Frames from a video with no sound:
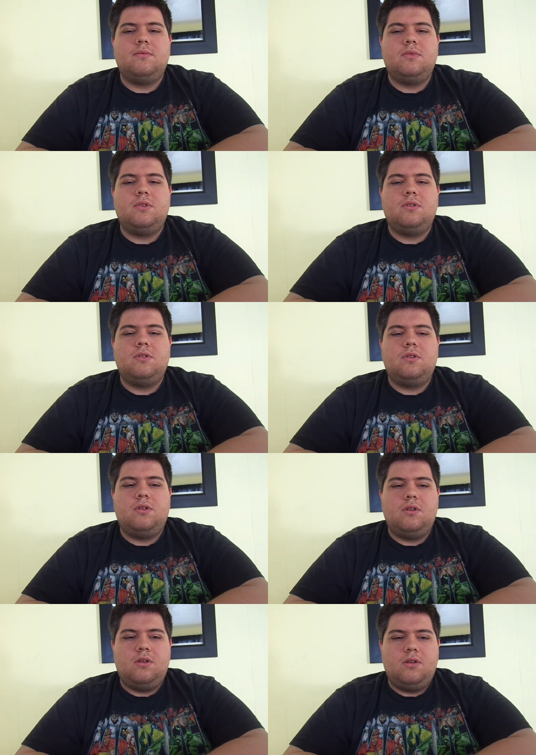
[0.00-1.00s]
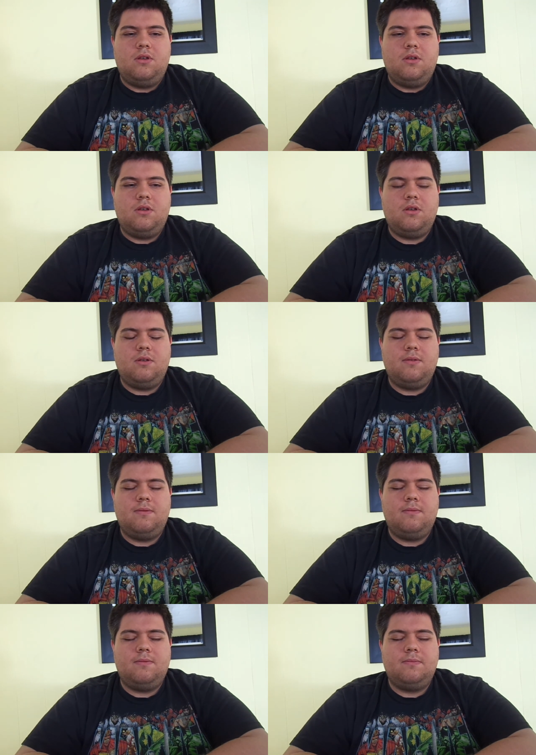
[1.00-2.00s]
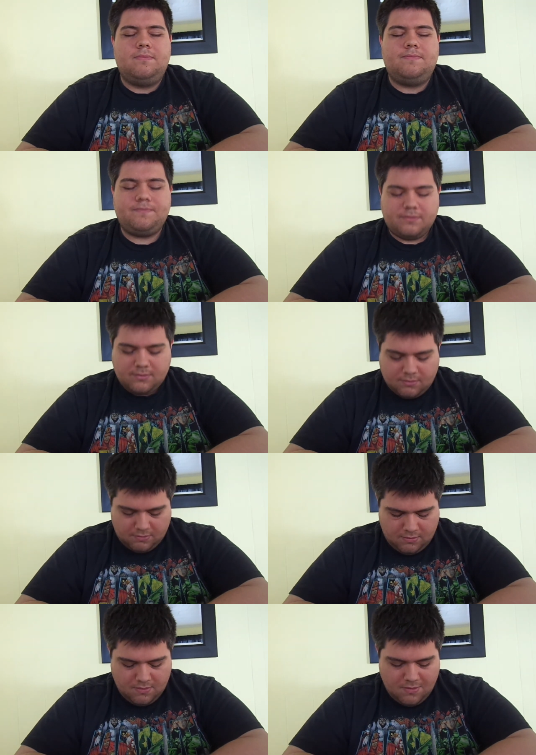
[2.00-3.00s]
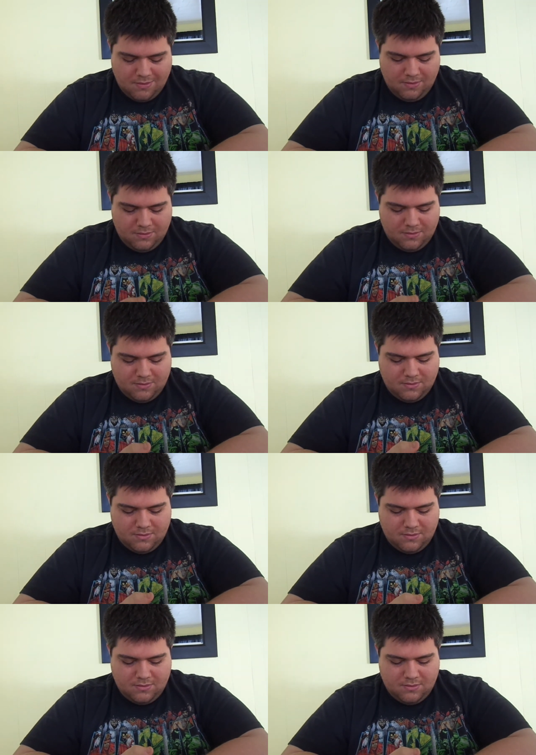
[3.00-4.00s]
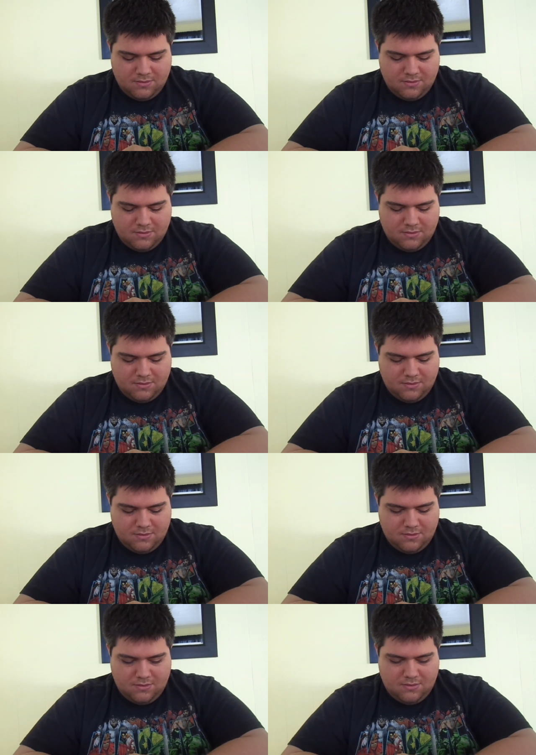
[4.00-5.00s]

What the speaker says: (silence)